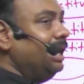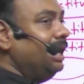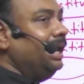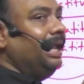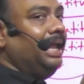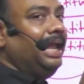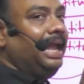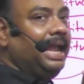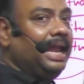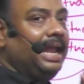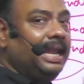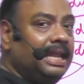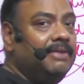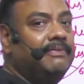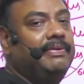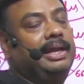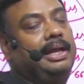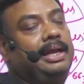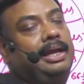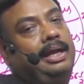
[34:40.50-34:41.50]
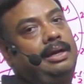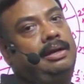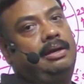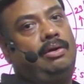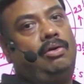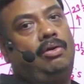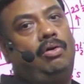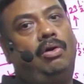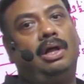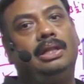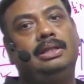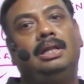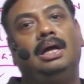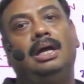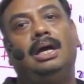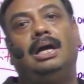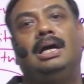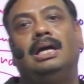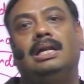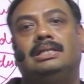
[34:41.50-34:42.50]
anywhere on the
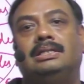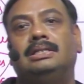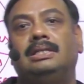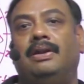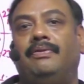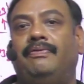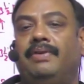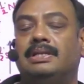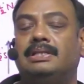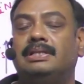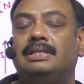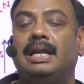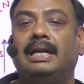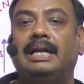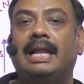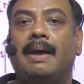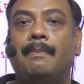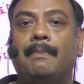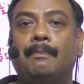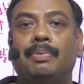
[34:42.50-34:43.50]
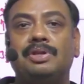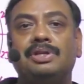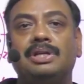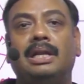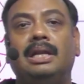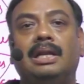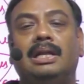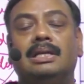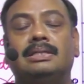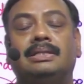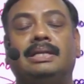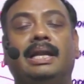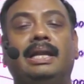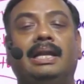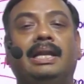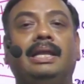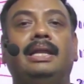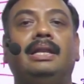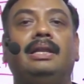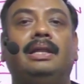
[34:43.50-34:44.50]
Earth's surface the temperature is getting
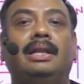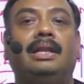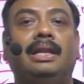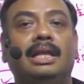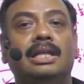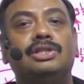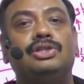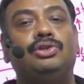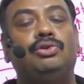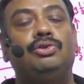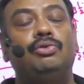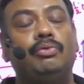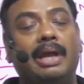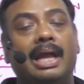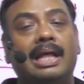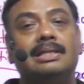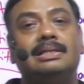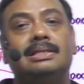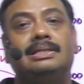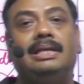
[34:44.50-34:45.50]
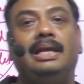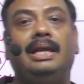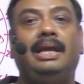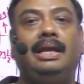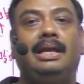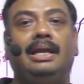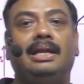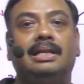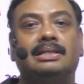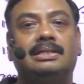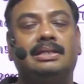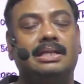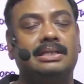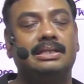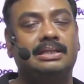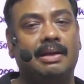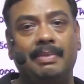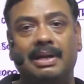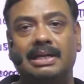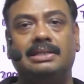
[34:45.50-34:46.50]
increased, you can say it is the
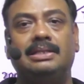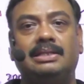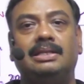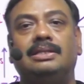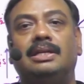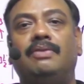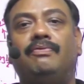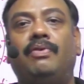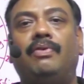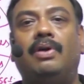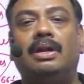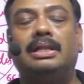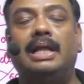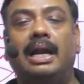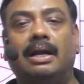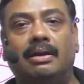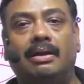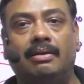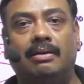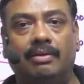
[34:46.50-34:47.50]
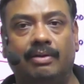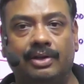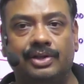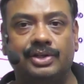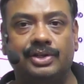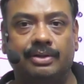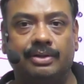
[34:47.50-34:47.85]
summer season for that region.